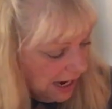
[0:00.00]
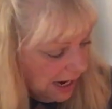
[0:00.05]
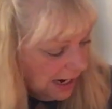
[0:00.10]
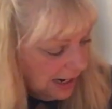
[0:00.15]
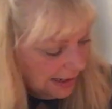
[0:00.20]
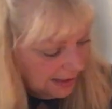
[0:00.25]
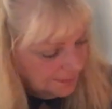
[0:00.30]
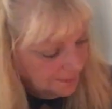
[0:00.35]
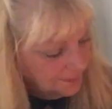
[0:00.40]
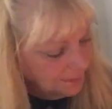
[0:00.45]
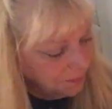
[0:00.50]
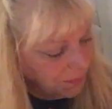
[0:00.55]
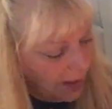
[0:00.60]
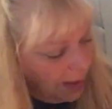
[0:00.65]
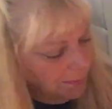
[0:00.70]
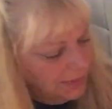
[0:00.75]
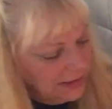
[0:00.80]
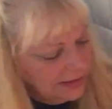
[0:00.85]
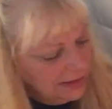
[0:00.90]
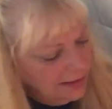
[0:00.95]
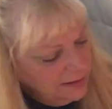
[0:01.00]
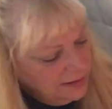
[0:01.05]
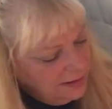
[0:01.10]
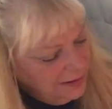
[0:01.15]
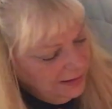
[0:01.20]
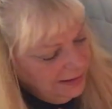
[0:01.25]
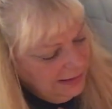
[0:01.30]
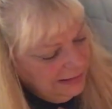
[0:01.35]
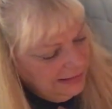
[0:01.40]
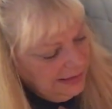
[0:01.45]
But
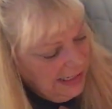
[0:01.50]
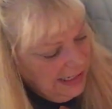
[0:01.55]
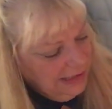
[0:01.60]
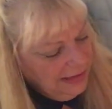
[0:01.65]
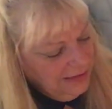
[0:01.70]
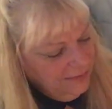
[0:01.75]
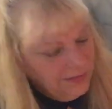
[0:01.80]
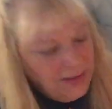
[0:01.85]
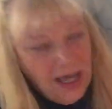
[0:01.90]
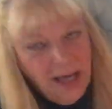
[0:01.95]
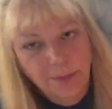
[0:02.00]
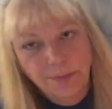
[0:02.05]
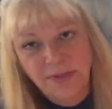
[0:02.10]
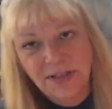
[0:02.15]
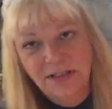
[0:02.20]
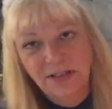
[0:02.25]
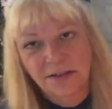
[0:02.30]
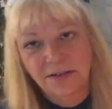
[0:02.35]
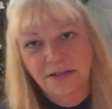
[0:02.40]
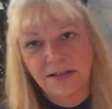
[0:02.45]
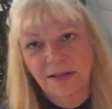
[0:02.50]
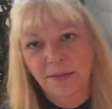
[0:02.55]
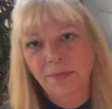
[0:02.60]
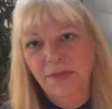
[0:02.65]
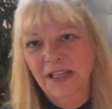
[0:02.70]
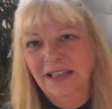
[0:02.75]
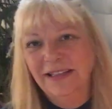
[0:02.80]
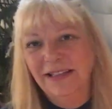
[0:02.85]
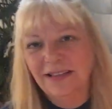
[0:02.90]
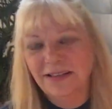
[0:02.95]
there, in the Eight of Cups, there's
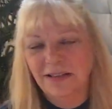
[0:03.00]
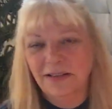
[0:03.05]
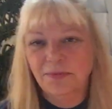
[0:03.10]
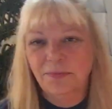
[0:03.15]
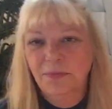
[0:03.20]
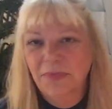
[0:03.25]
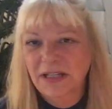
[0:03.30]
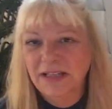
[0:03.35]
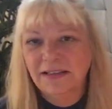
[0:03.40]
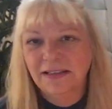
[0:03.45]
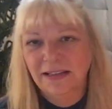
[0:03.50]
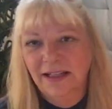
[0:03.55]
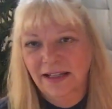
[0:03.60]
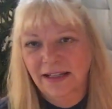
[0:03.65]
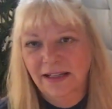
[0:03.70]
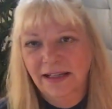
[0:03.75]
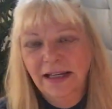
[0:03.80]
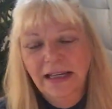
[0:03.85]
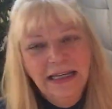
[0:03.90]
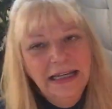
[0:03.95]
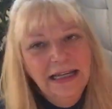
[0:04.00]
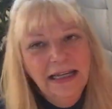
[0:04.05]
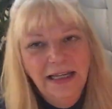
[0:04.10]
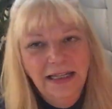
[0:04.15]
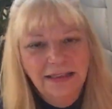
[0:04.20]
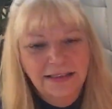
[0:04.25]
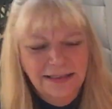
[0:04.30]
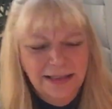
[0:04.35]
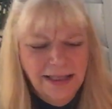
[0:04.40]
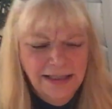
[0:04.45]
something that's just missing.
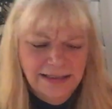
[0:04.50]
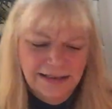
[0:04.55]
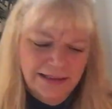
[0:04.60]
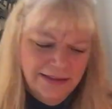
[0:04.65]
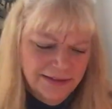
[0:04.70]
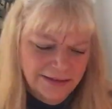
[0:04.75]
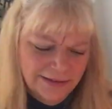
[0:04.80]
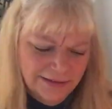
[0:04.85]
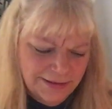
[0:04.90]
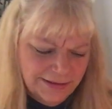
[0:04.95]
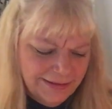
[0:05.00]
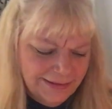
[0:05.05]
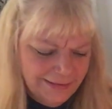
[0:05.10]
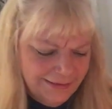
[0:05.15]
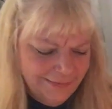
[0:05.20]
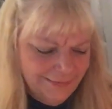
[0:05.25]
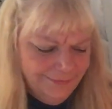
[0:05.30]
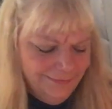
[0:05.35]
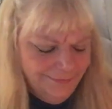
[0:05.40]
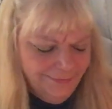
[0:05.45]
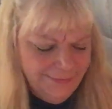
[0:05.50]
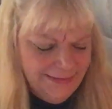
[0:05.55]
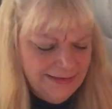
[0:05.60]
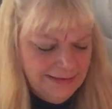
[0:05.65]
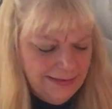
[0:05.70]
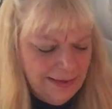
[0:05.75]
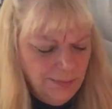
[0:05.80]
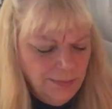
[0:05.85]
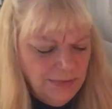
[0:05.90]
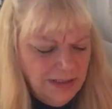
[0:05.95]
It's like there's
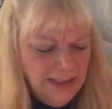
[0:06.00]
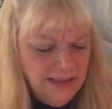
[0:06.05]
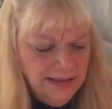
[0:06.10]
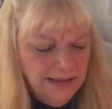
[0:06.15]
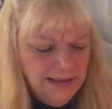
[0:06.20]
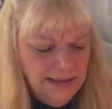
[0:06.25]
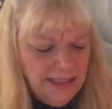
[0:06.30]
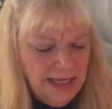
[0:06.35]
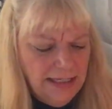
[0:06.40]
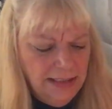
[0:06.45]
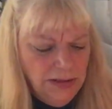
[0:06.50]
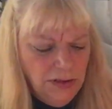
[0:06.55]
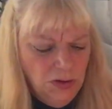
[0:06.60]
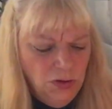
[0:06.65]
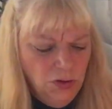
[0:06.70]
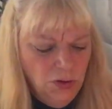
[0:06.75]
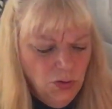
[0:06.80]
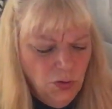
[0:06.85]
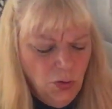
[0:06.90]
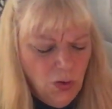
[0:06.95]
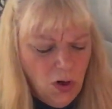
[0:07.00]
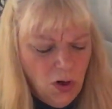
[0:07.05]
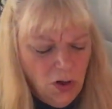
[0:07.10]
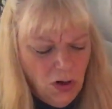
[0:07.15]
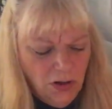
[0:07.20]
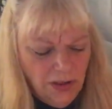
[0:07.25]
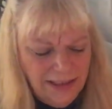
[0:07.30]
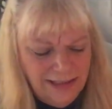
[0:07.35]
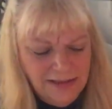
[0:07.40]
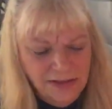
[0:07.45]
something that you
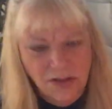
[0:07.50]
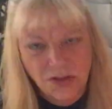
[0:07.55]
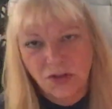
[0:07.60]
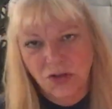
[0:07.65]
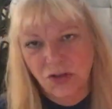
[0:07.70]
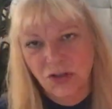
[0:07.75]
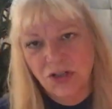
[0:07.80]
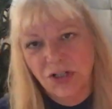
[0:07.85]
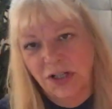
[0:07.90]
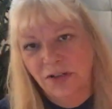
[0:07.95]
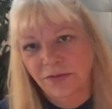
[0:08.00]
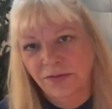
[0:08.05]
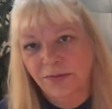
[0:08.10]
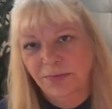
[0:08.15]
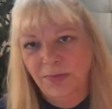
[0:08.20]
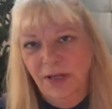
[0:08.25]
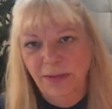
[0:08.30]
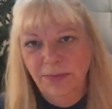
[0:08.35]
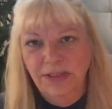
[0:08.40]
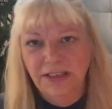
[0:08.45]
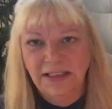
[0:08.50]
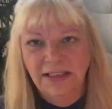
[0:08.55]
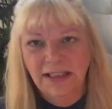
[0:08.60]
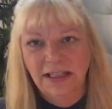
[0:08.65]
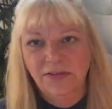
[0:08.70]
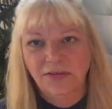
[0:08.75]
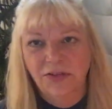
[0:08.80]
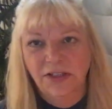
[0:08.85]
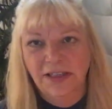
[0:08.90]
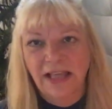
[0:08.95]
are in search of, maybe to
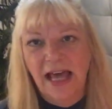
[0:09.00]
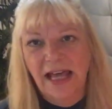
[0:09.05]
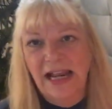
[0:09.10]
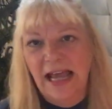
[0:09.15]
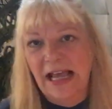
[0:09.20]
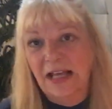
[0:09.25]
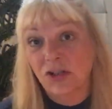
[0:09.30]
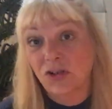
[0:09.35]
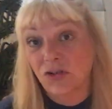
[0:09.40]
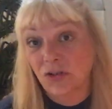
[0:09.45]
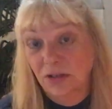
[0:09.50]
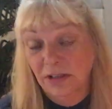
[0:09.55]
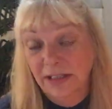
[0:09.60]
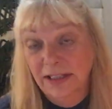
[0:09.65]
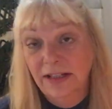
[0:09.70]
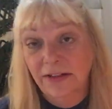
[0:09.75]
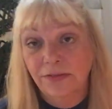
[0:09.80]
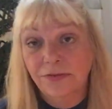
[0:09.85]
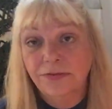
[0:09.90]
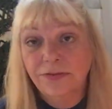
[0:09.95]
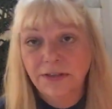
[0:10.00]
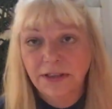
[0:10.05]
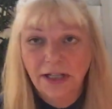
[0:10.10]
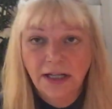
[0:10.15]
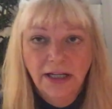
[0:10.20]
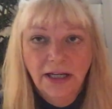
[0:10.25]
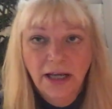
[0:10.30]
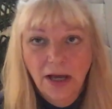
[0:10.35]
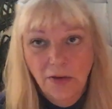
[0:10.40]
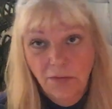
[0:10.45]
give you that extra lift.
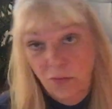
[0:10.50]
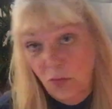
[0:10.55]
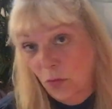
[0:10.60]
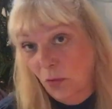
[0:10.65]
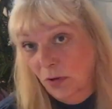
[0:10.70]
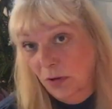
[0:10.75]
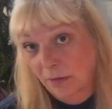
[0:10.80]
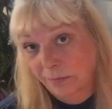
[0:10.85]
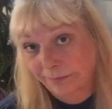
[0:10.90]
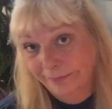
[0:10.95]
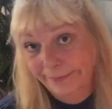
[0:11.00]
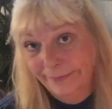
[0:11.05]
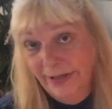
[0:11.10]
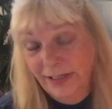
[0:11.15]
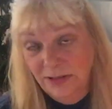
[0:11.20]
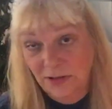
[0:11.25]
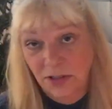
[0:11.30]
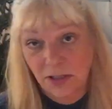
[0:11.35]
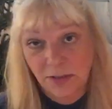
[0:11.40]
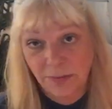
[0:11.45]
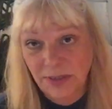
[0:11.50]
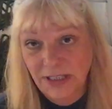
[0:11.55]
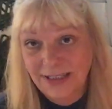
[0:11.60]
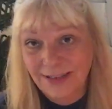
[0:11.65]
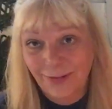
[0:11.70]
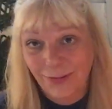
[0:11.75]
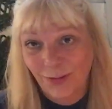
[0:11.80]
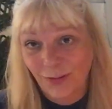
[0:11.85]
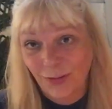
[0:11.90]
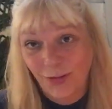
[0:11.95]
For it's going to be
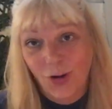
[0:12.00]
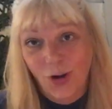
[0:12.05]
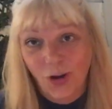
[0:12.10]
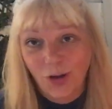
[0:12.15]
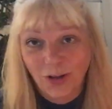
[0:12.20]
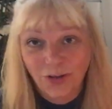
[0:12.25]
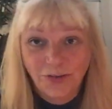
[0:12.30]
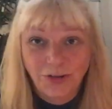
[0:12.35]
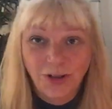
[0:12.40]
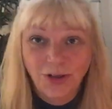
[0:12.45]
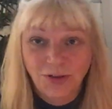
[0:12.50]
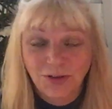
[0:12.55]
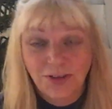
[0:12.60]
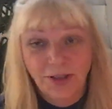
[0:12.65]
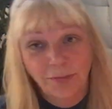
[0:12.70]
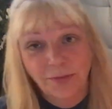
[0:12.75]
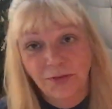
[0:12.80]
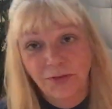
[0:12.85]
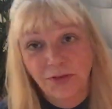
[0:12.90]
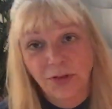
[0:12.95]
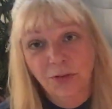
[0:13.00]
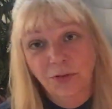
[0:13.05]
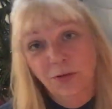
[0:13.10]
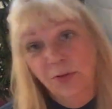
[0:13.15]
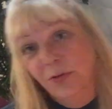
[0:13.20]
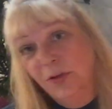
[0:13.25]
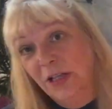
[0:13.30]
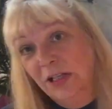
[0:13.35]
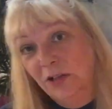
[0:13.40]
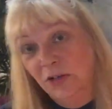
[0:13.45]
different for all of you. Some of you,
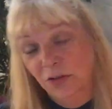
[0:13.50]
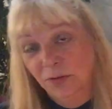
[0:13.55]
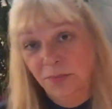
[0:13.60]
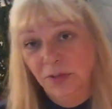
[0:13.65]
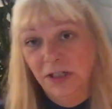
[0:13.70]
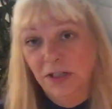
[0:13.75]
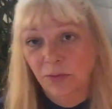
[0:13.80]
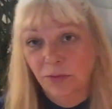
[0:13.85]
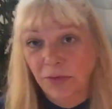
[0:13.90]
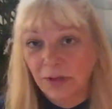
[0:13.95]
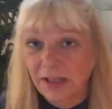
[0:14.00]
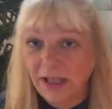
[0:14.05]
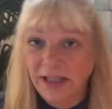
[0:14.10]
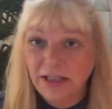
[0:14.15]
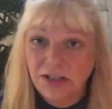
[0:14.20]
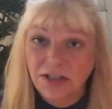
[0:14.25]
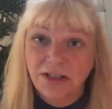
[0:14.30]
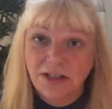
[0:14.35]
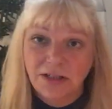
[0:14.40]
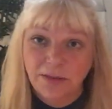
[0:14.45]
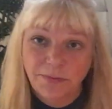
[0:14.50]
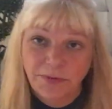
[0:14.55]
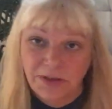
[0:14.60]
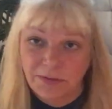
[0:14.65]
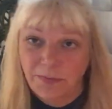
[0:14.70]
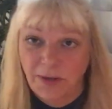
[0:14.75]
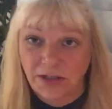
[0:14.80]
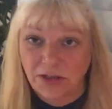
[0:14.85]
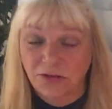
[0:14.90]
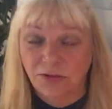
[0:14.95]
it could be a relationship, a
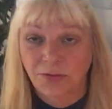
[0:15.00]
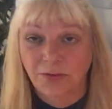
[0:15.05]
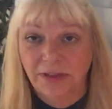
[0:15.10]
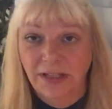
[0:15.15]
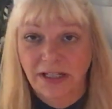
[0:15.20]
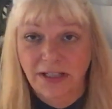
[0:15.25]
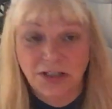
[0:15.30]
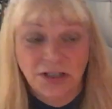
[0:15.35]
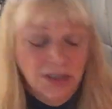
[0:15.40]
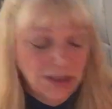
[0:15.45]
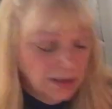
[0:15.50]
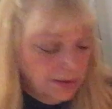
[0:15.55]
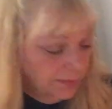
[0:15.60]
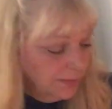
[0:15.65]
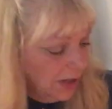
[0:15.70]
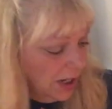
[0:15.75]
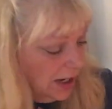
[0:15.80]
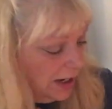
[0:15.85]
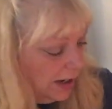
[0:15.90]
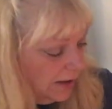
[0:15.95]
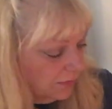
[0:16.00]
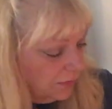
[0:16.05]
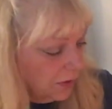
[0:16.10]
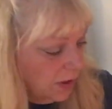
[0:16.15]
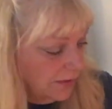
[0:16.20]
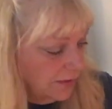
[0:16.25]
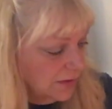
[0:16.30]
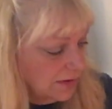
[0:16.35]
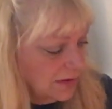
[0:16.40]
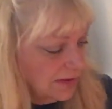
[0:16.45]
special relationship. For
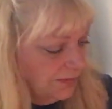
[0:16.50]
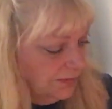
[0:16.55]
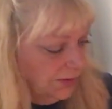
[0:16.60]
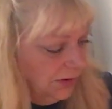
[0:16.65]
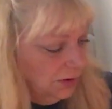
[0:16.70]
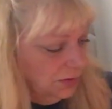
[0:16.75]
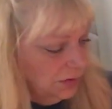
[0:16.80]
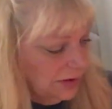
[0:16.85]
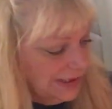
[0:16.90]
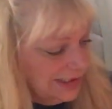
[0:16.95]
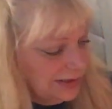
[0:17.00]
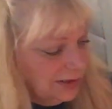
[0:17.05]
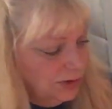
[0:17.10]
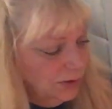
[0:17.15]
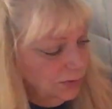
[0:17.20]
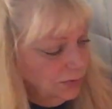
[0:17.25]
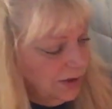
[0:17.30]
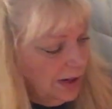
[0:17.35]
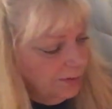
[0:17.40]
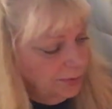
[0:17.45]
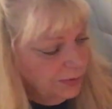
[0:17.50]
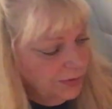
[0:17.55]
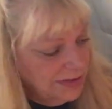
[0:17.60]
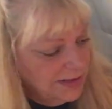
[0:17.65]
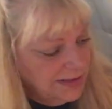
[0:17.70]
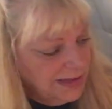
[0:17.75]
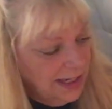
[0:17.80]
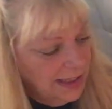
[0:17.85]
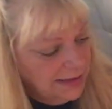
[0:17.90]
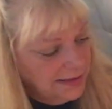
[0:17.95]
others of you, this could
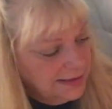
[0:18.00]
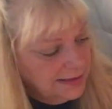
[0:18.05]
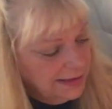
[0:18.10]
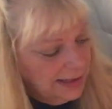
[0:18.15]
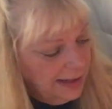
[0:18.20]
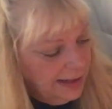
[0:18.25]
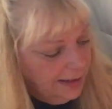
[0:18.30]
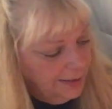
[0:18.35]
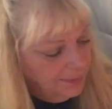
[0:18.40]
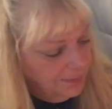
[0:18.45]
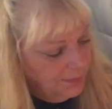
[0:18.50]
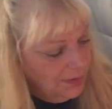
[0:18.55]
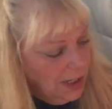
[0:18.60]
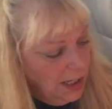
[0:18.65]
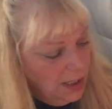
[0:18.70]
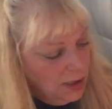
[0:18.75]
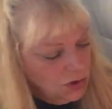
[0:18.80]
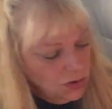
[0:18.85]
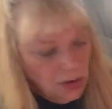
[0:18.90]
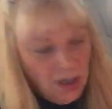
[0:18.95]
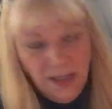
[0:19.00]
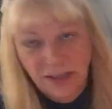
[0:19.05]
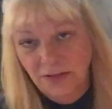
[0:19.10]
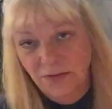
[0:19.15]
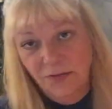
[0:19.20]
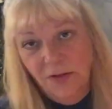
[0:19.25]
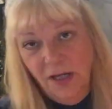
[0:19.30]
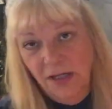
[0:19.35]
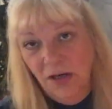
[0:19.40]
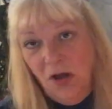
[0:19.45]
represent trying
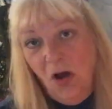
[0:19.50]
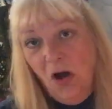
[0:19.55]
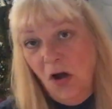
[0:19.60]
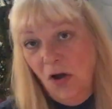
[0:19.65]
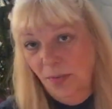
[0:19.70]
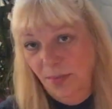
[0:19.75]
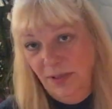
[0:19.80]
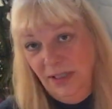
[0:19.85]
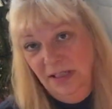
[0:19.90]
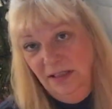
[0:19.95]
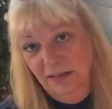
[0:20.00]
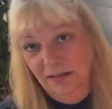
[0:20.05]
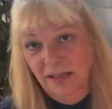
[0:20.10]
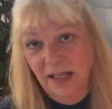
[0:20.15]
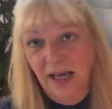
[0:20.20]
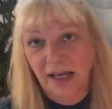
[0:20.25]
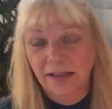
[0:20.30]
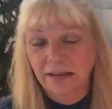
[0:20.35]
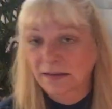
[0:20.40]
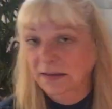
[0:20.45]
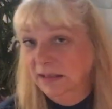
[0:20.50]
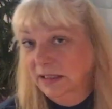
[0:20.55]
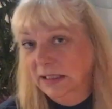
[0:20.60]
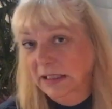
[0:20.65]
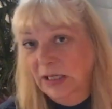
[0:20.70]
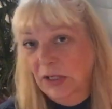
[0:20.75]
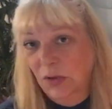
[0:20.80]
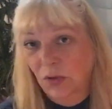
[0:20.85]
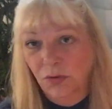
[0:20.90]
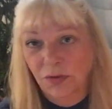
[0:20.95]
to find a hobby that, you
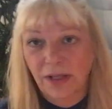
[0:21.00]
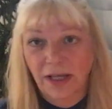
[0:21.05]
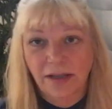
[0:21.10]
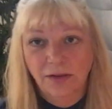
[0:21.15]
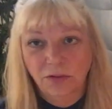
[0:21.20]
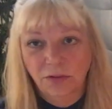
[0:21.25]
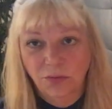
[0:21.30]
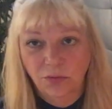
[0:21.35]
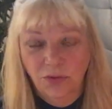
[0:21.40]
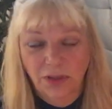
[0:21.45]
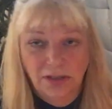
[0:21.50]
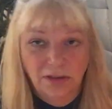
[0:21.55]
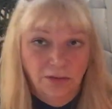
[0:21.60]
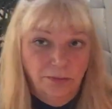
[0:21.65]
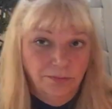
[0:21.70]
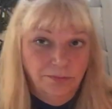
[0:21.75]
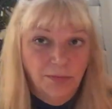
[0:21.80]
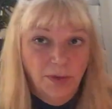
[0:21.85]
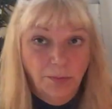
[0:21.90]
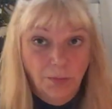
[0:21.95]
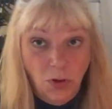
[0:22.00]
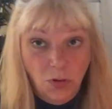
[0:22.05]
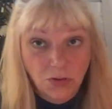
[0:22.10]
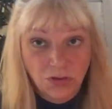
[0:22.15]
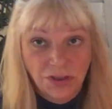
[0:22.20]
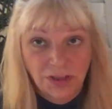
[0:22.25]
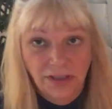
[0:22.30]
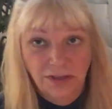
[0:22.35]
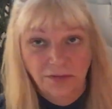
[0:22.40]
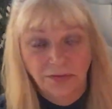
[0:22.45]
know, that will
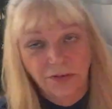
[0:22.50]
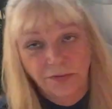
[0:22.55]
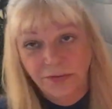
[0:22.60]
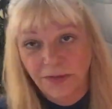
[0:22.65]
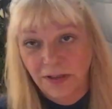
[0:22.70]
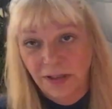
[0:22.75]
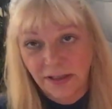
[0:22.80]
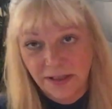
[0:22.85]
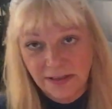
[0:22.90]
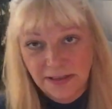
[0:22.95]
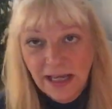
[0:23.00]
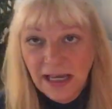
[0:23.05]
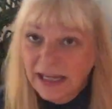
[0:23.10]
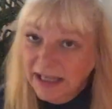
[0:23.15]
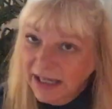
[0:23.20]
emotionally fulfill us.